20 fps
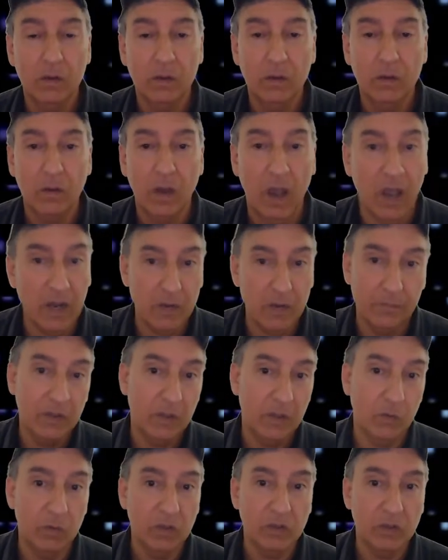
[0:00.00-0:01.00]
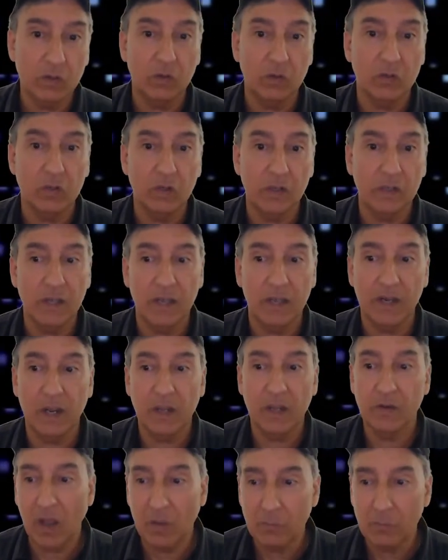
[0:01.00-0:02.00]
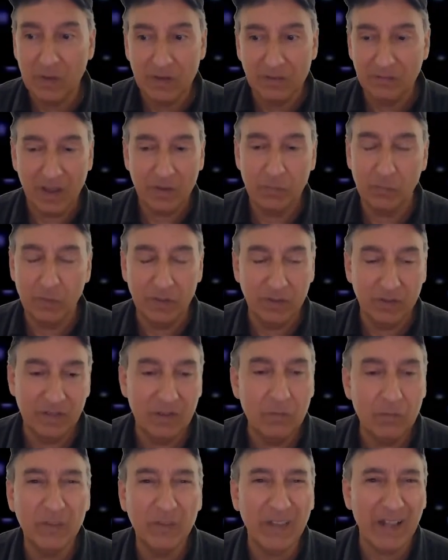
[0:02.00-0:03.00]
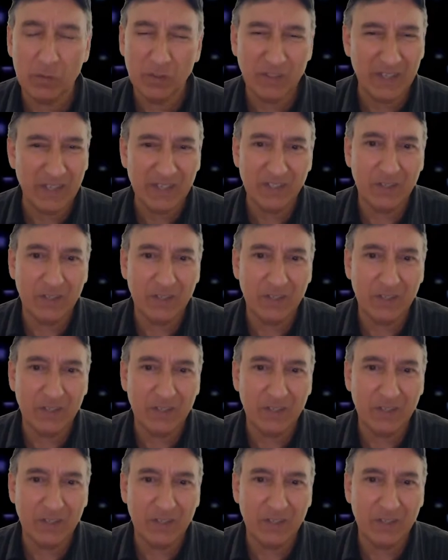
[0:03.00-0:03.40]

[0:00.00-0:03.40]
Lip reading: I never did research like that. That